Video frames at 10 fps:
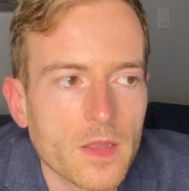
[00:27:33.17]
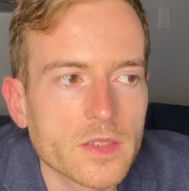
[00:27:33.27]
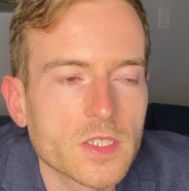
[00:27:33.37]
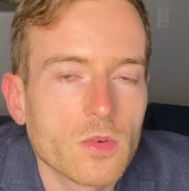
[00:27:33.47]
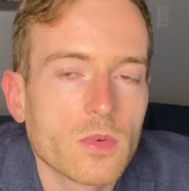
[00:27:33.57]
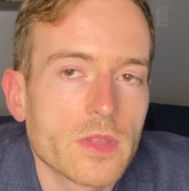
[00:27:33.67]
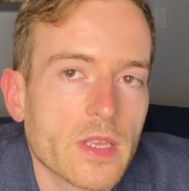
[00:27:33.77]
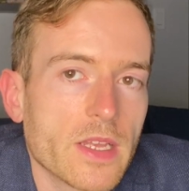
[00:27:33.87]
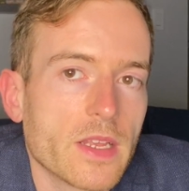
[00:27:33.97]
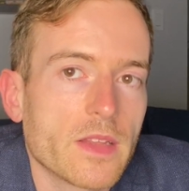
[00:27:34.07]
And so when
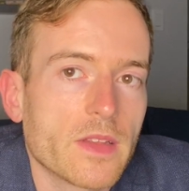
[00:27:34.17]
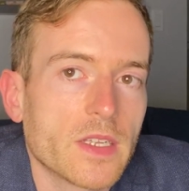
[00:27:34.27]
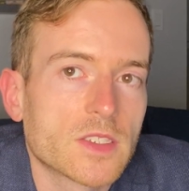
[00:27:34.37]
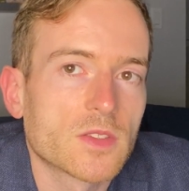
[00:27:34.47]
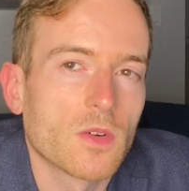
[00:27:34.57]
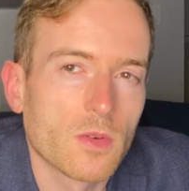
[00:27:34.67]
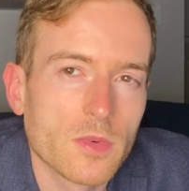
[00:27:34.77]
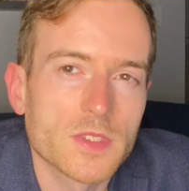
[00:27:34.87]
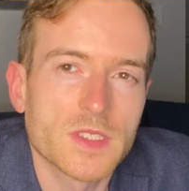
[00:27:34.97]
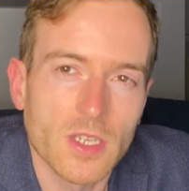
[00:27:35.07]
and, and it's
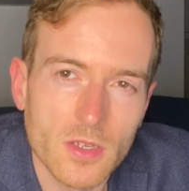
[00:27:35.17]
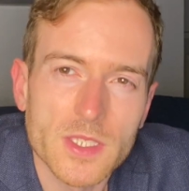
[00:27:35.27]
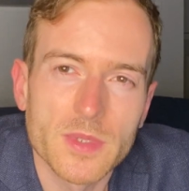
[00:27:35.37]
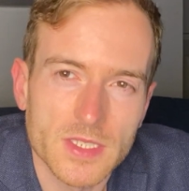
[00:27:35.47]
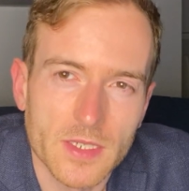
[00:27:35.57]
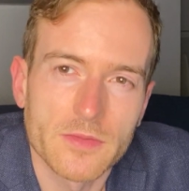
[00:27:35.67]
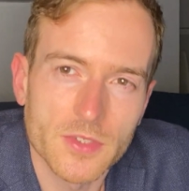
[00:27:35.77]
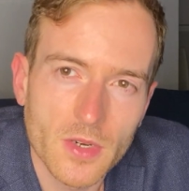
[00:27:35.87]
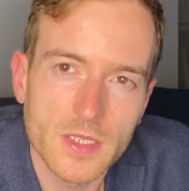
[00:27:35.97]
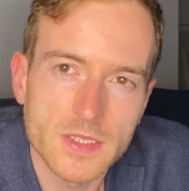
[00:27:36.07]
almost the ultimate sign of
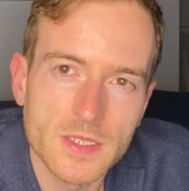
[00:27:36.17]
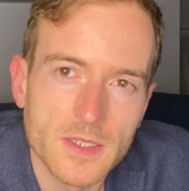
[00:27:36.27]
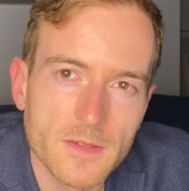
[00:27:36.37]
trust.